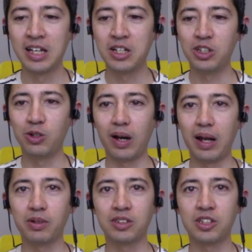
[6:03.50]
you were
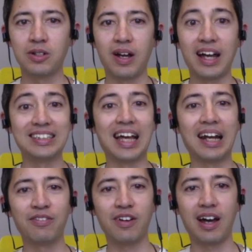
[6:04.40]
able to
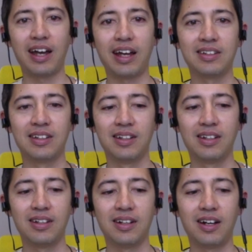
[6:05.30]
identify
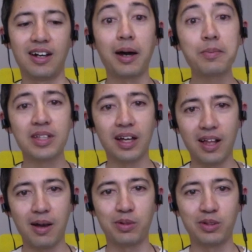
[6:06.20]
upsell
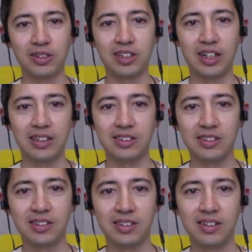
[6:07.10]
opportunities.
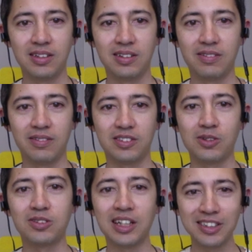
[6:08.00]

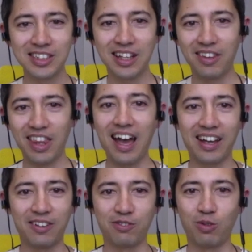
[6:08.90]
So tell us how that
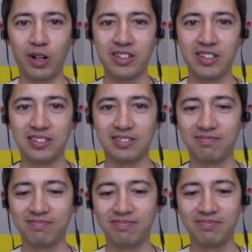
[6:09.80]
kind of works, and
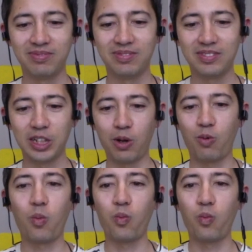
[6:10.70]
how